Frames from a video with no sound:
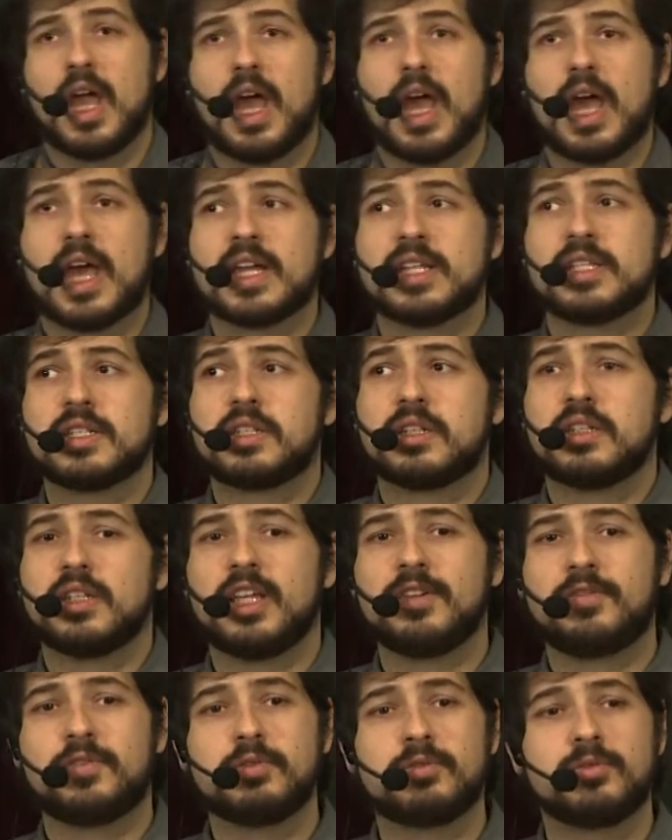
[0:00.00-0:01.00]
And
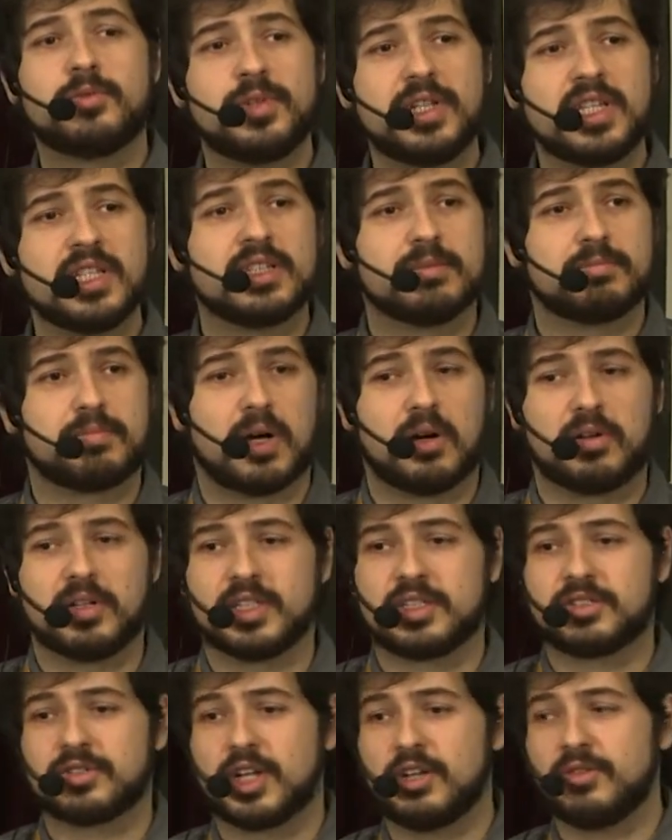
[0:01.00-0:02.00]
if you read about
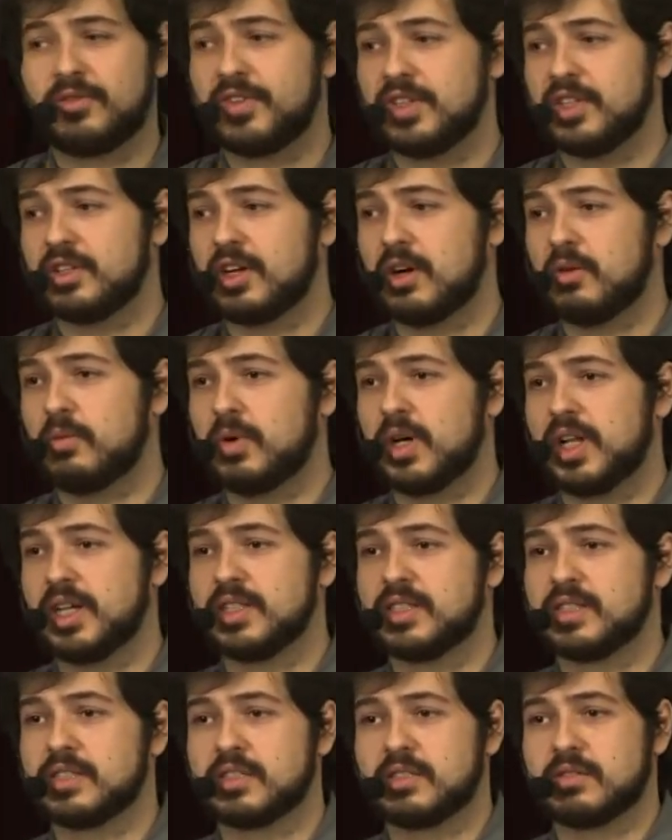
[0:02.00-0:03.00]
it, try to figure out what
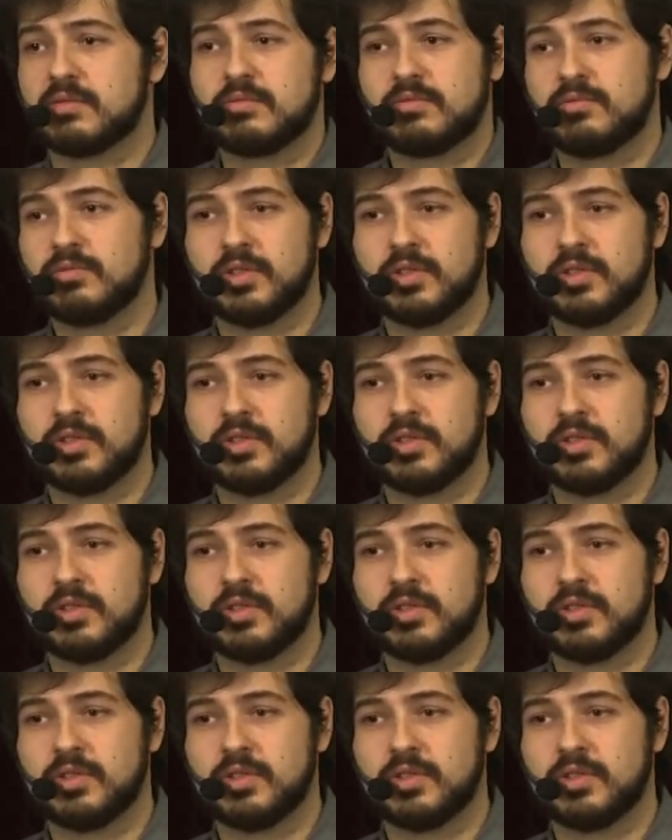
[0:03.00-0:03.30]
it's